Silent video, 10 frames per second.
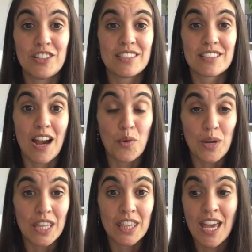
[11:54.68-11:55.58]
start
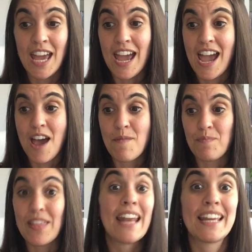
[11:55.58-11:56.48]
with.
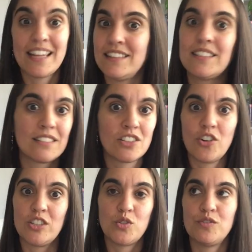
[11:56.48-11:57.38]
And again, this is
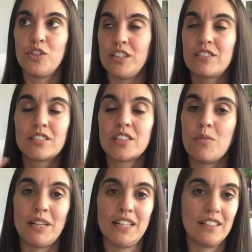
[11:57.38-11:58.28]
going to avoid so
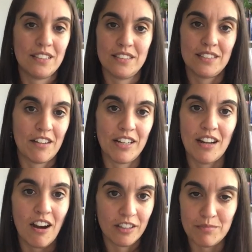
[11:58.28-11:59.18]
many
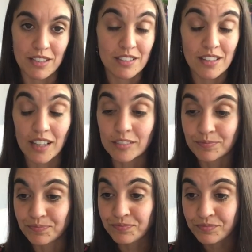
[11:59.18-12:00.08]
unnecessary arguments
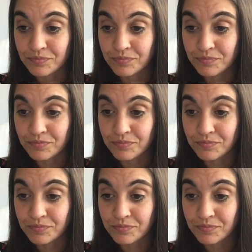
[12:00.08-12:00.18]
and